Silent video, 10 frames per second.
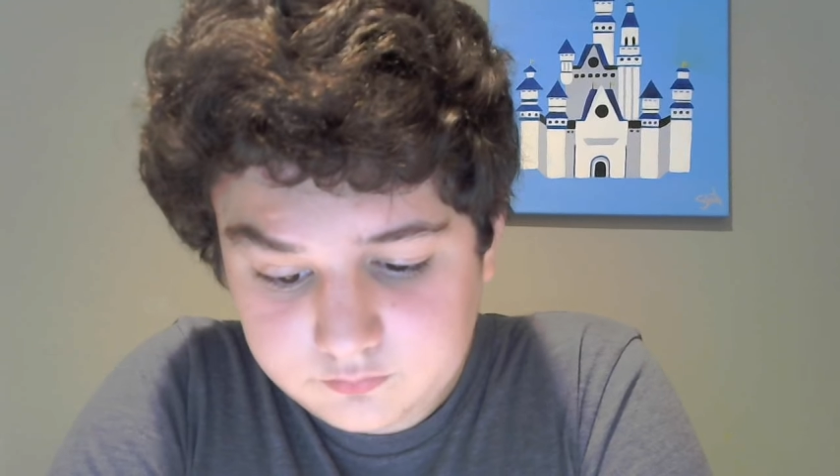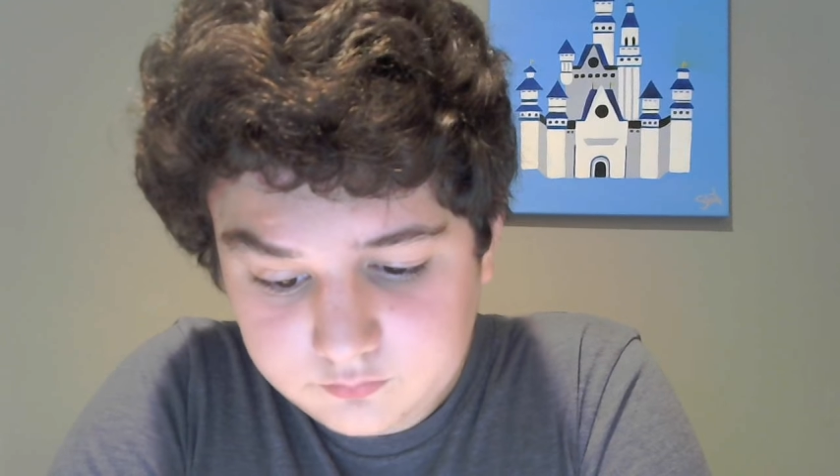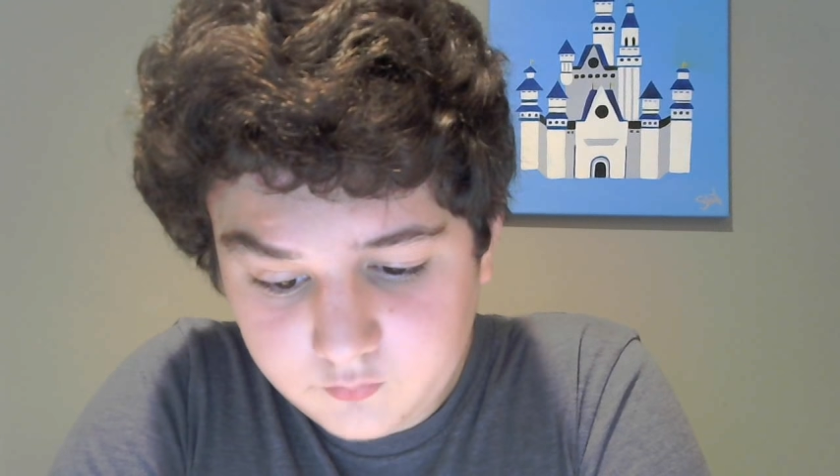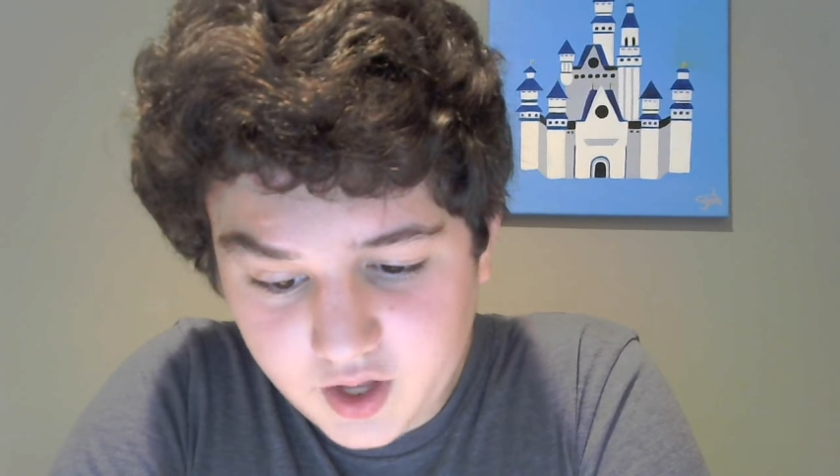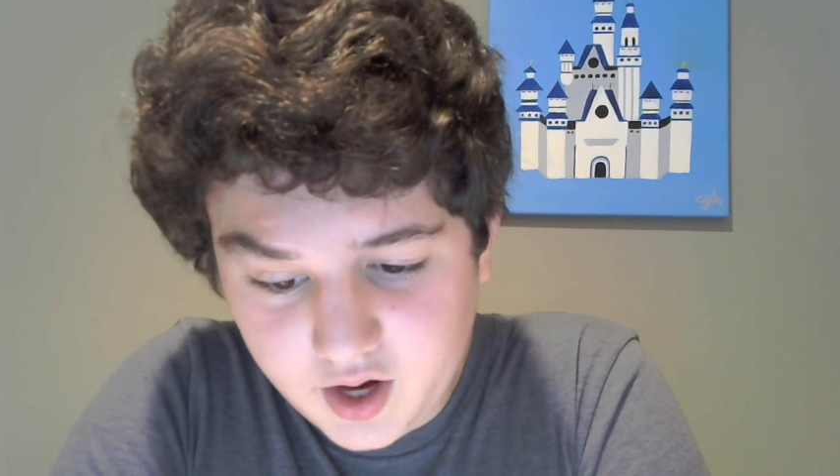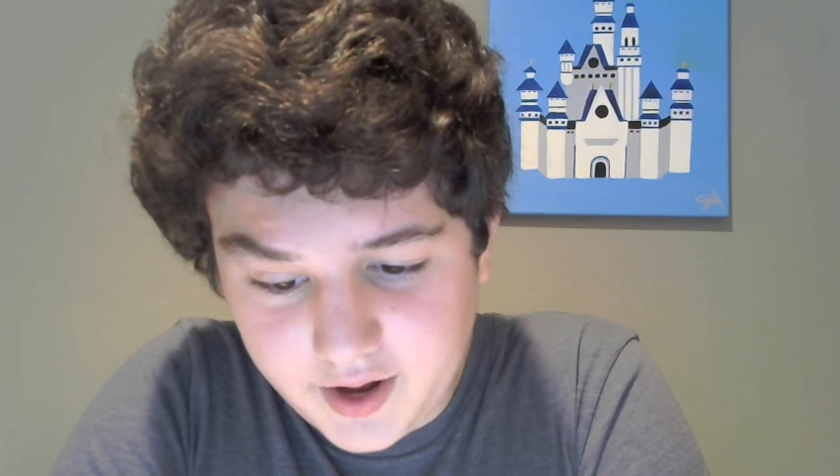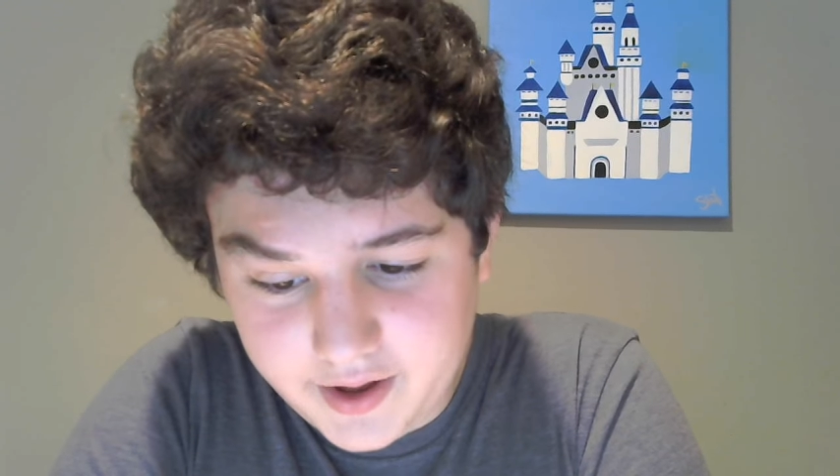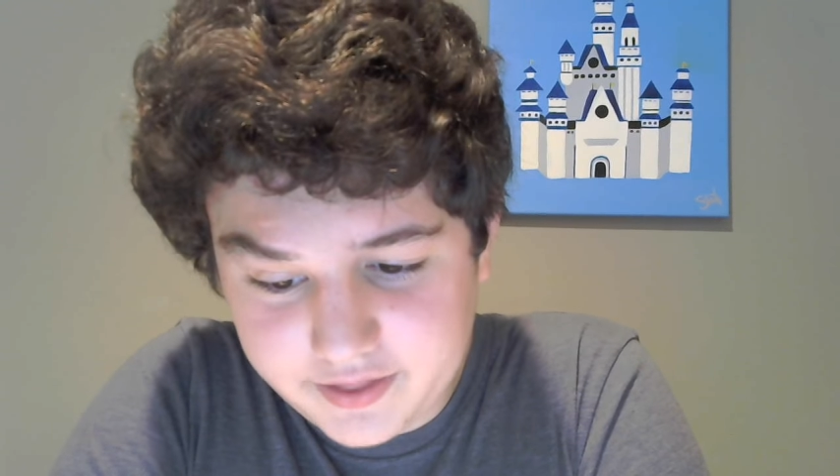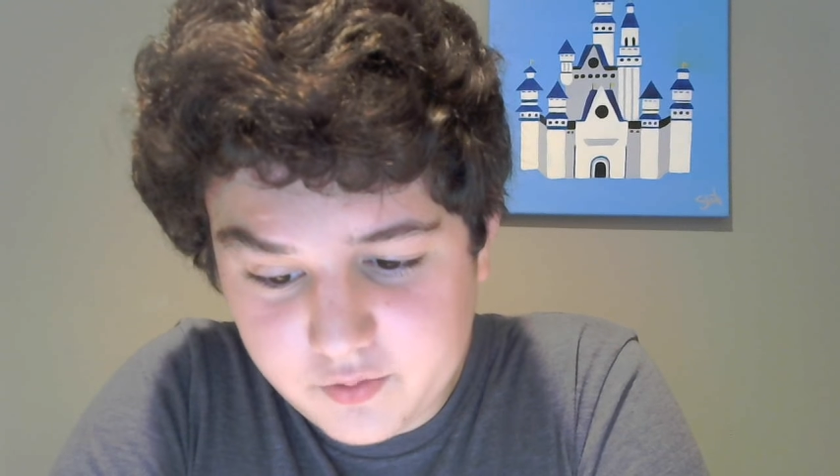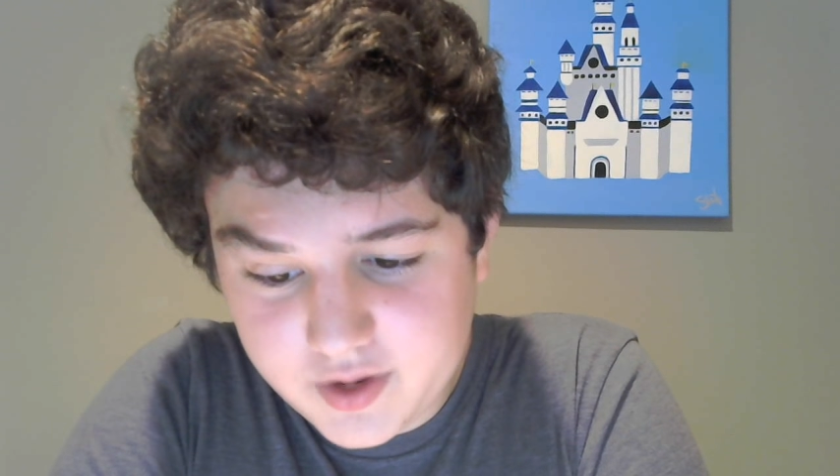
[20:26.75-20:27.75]
Alright, I
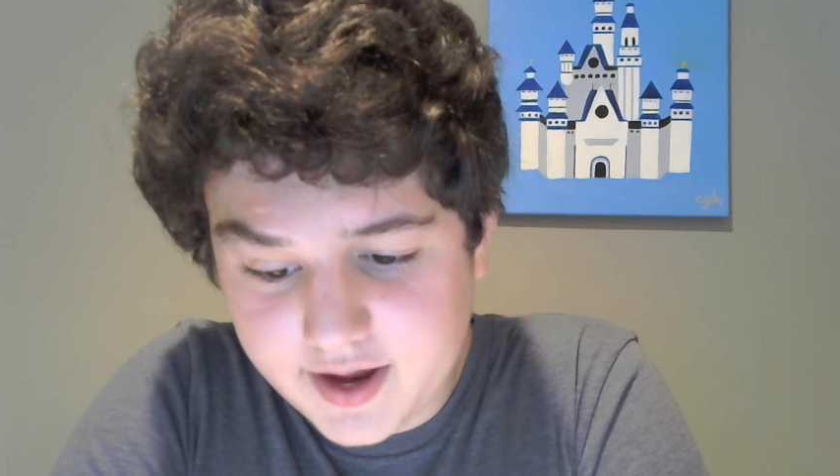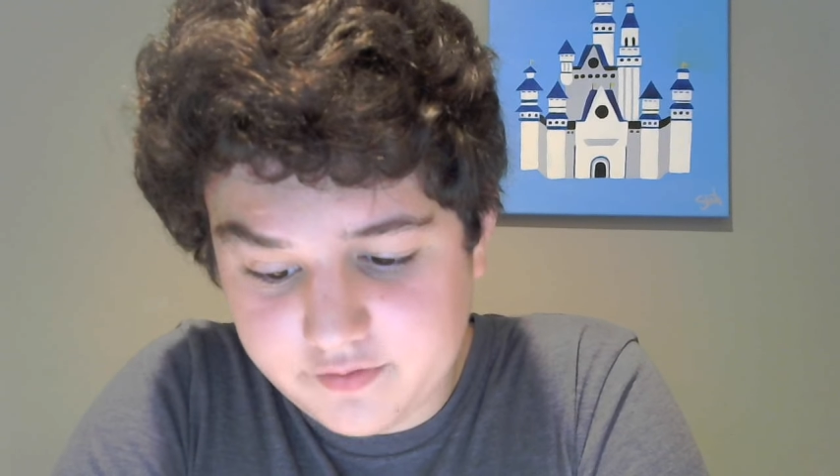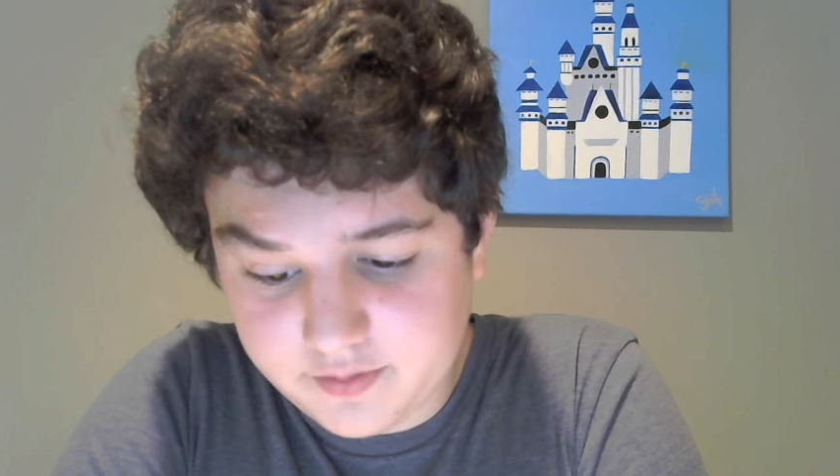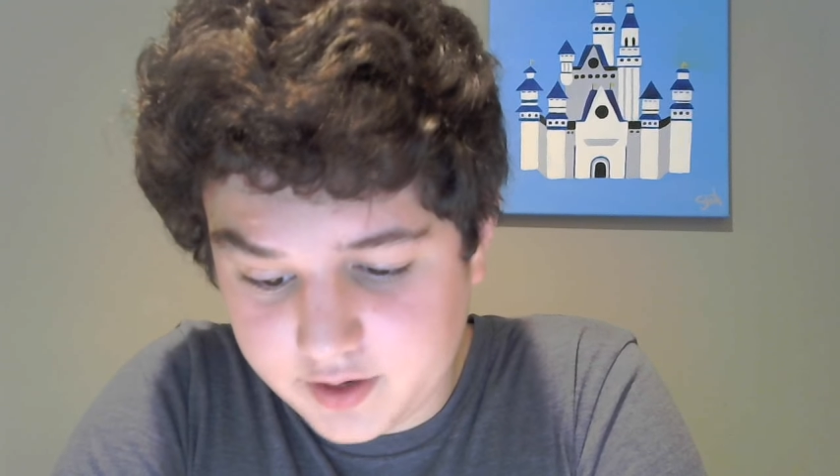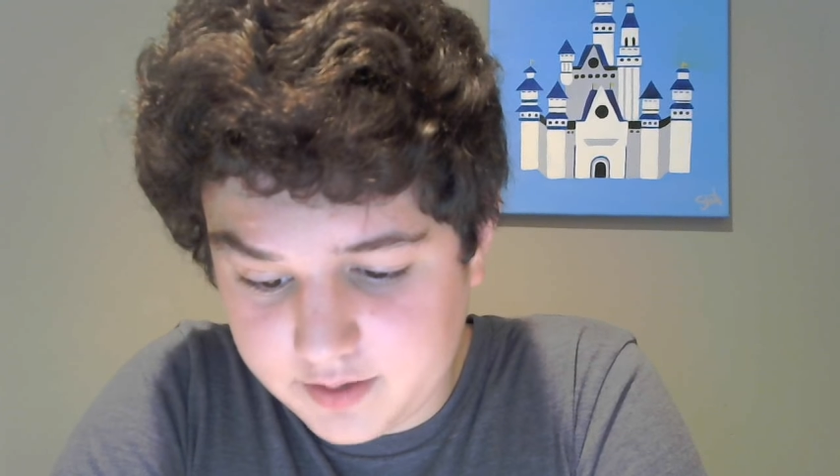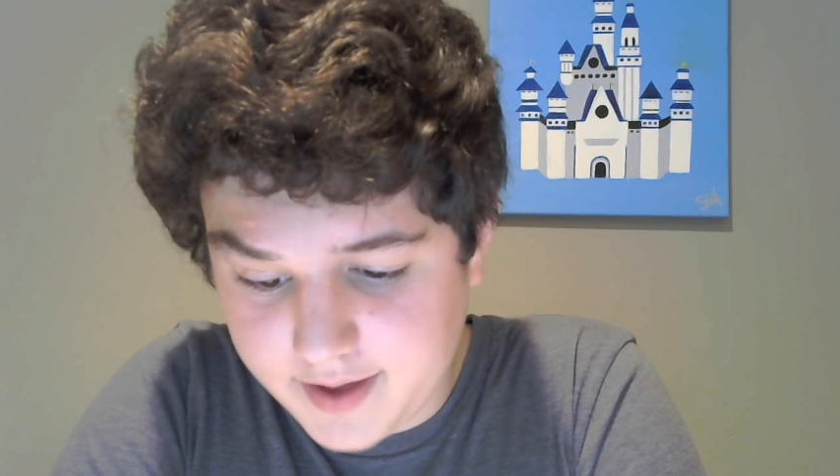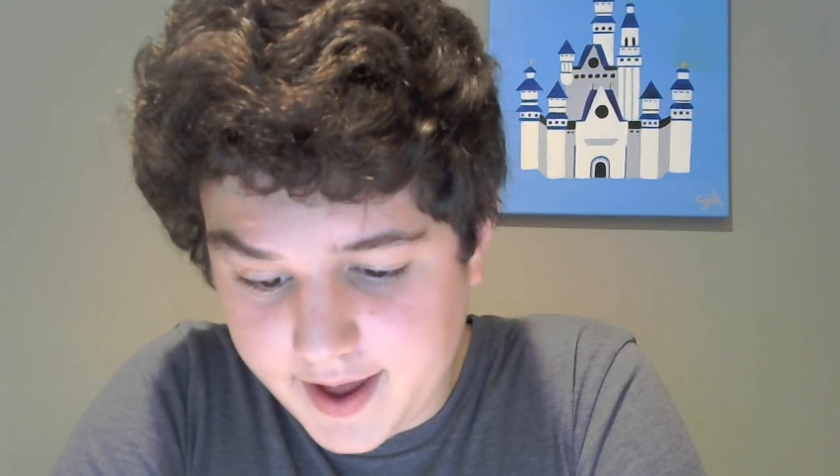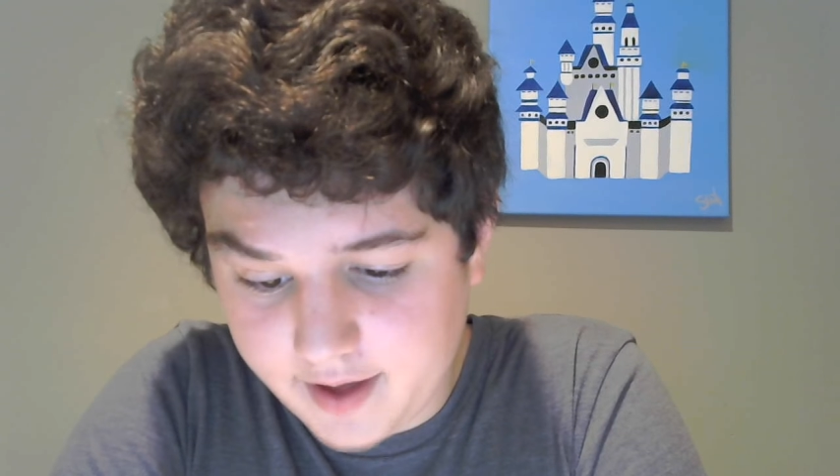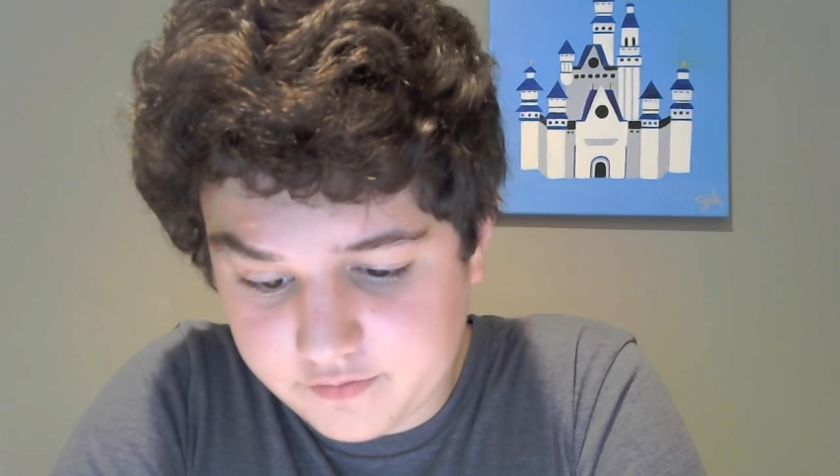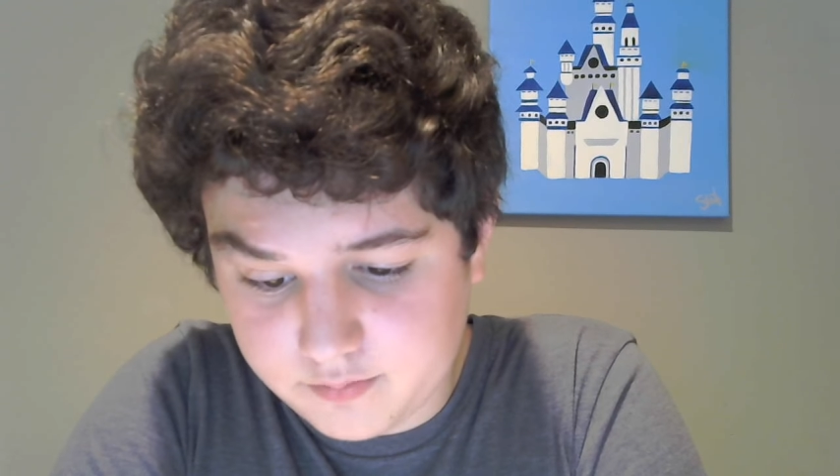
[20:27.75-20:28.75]
think we got everybody
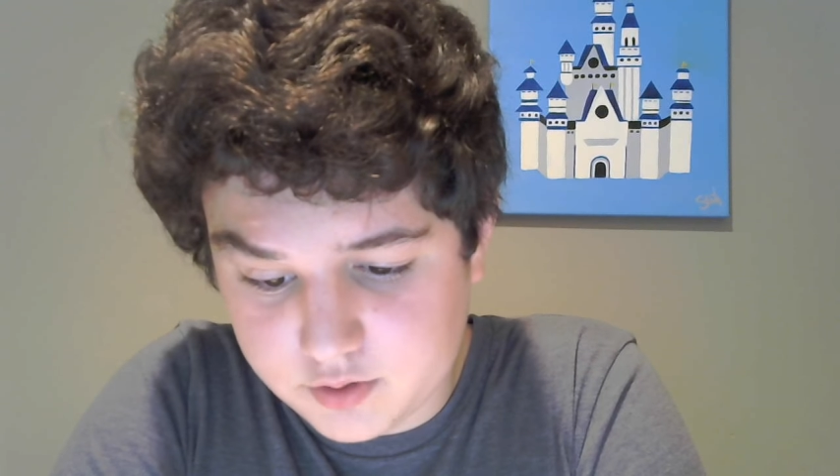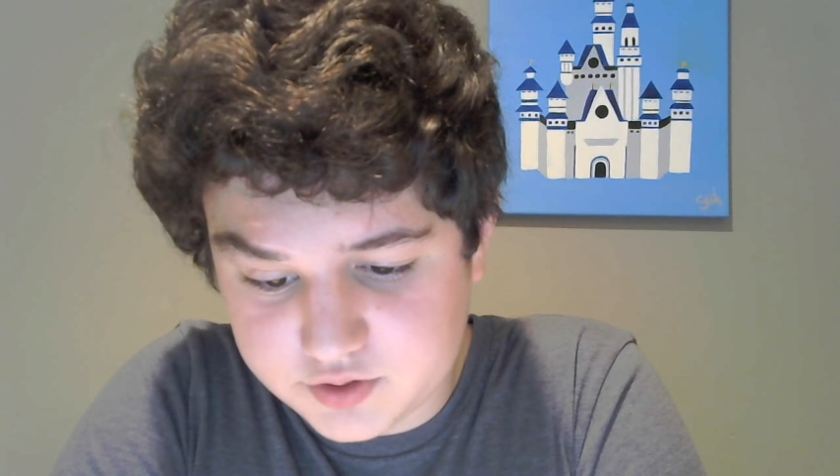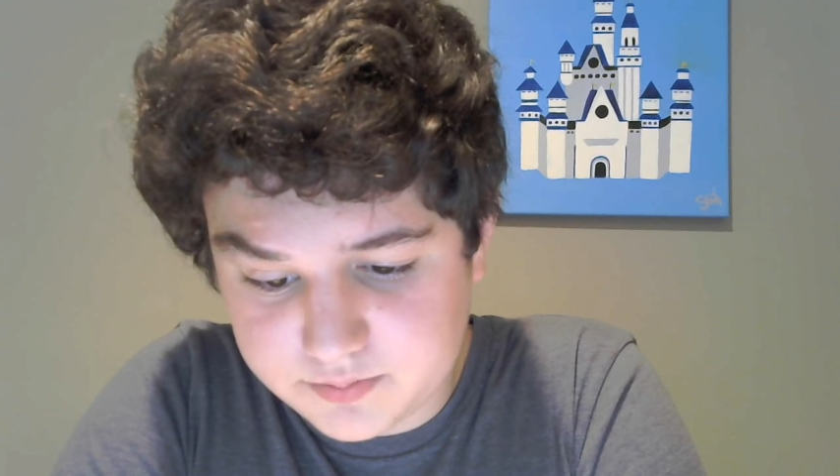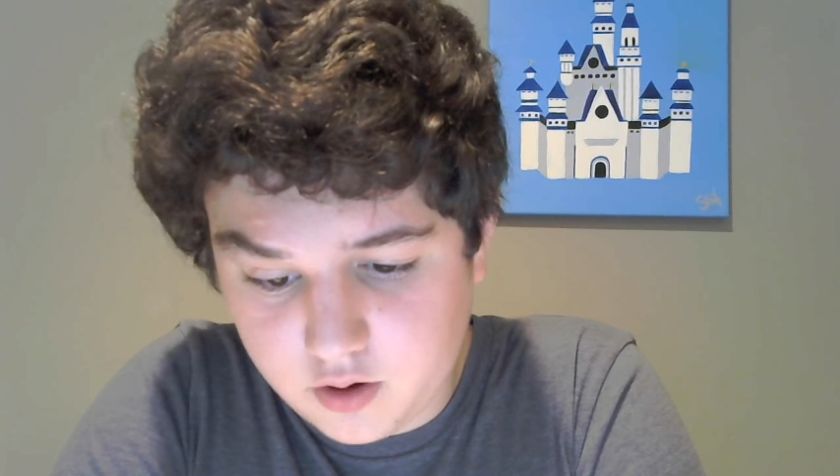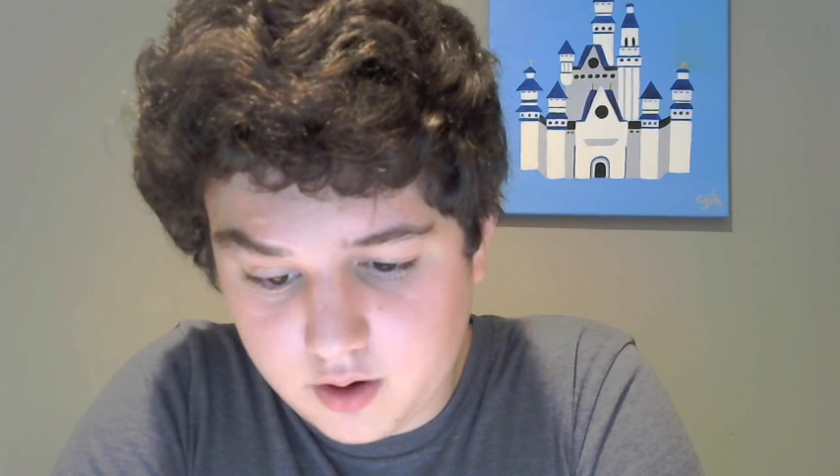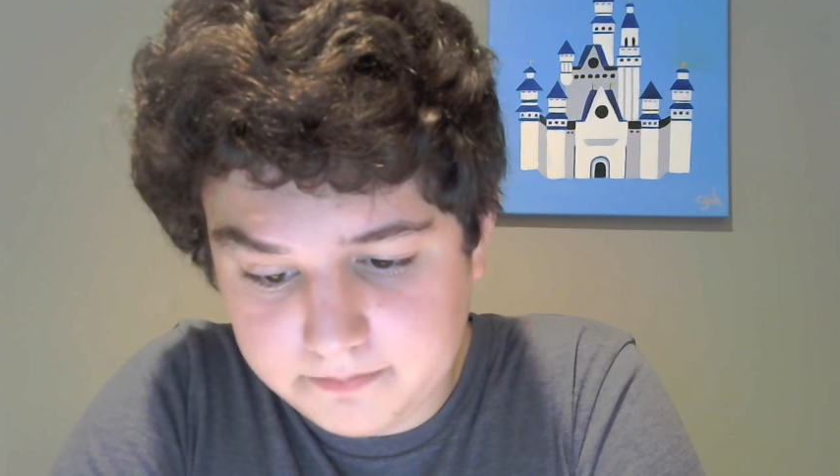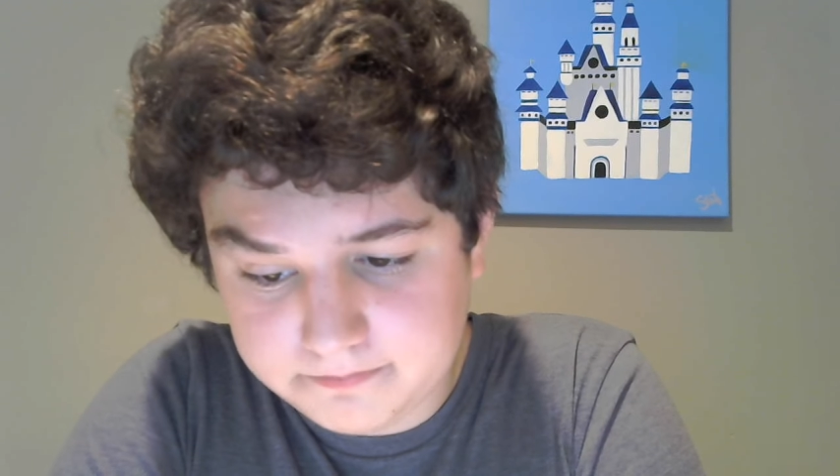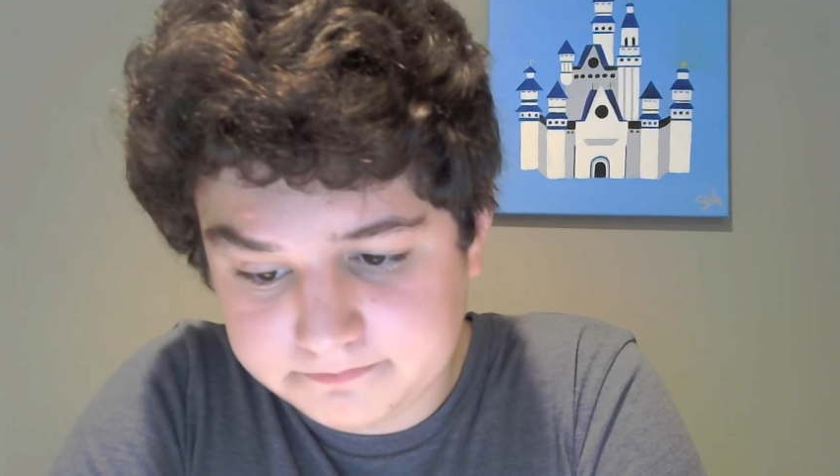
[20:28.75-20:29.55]
back for the most part.